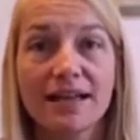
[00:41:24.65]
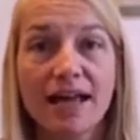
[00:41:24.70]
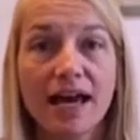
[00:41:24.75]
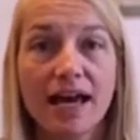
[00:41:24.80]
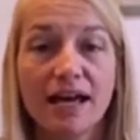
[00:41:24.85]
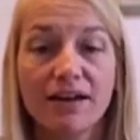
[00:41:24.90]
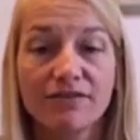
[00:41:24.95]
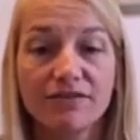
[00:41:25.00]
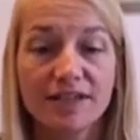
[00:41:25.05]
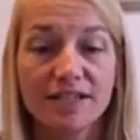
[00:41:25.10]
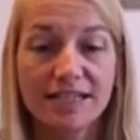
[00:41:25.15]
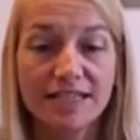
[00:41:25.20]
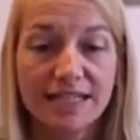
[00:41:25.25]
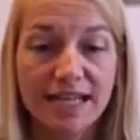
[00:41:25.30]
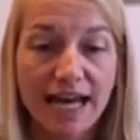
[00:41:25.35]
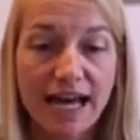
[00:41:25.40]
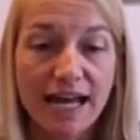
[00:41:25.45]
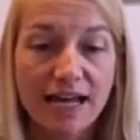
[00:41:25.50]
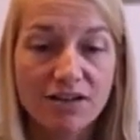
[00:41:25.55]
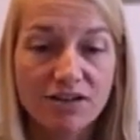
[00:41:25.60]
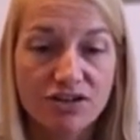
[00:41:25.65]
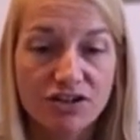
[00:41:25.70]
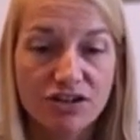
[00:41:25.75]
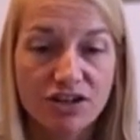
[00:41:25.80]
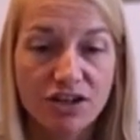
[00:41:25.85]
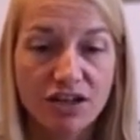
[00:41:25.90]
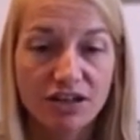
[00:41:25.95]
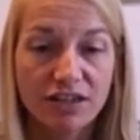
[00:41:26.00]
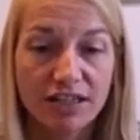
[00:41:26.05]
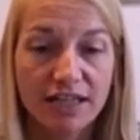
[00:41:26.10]
life
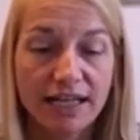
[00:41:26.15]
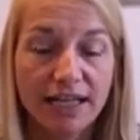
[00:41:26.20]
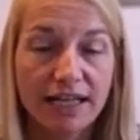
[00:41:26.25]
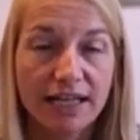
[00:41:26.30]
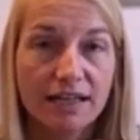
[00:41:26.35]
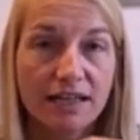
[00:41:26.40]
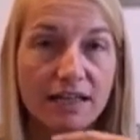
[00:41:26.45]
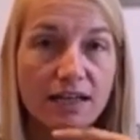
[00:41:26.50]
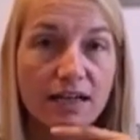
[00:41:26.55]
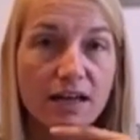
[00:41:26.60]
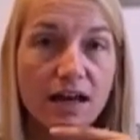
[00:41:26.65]
intentionally